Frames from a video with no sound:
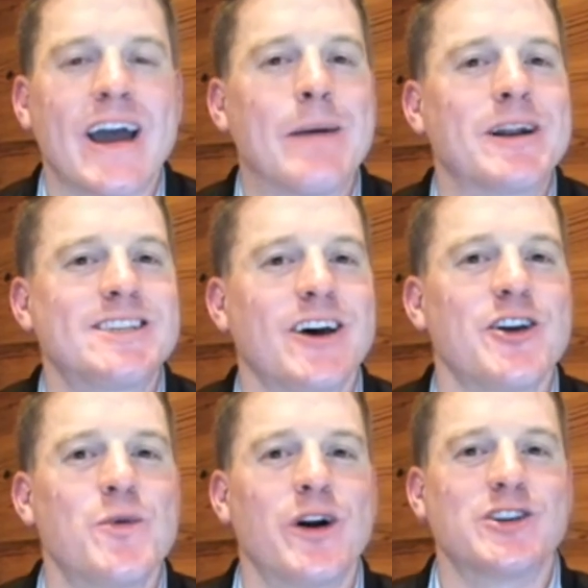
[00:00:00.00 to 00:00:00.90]
I'm going to tell
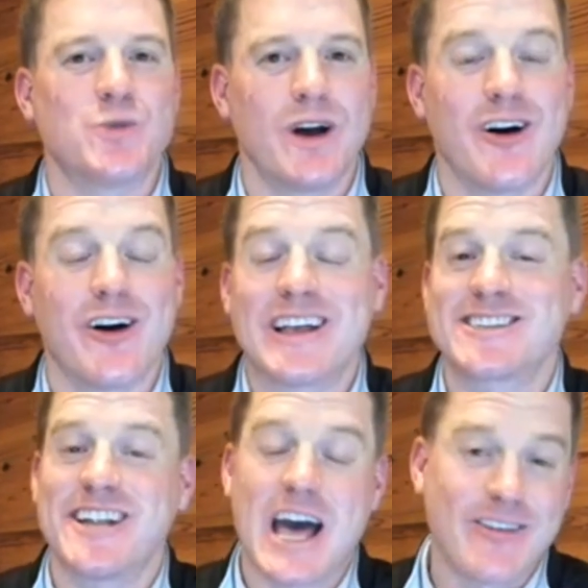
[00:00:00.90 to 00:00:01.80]
you one as well. That's
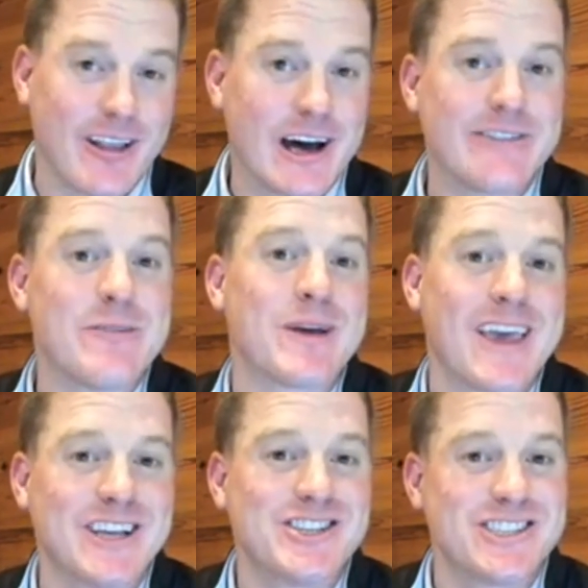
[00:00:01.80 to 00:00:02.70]
going to have a lot of
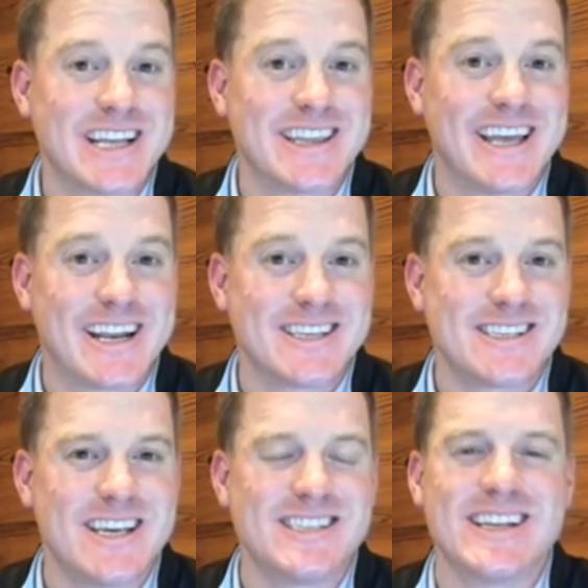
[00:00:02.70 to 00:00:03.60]
implications at the end of the season.